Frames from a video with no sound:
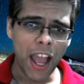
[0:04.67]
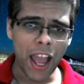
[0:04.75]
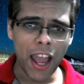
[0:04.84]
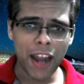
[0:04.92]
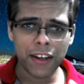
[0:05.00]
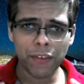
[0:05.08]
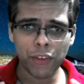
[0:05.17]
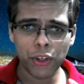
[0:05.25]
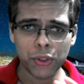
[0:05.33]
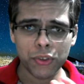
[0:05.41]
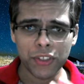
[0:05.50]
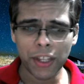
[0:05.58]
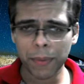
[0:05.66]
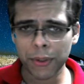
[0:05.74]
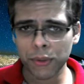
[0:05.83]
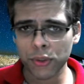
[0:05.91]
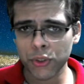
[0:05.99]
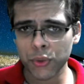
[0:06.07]
And we're going to step
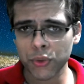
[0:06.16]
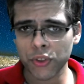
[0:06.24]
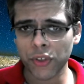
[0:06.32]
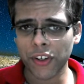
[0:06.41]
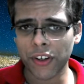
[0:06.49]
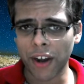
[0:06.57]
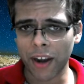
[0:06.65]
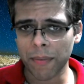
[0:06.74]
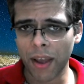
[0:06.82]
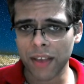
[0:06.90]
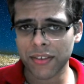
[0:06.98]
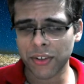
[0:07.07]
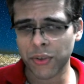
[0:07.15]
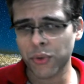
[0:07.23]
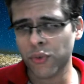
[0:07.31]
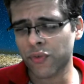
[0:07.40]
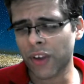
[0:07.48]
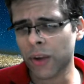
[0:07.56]
into the shoes of a grandmaster
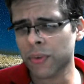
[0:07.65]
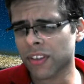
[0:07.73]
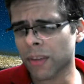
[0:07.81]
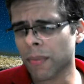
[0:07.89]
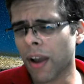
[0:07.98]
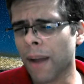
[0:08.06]
who found some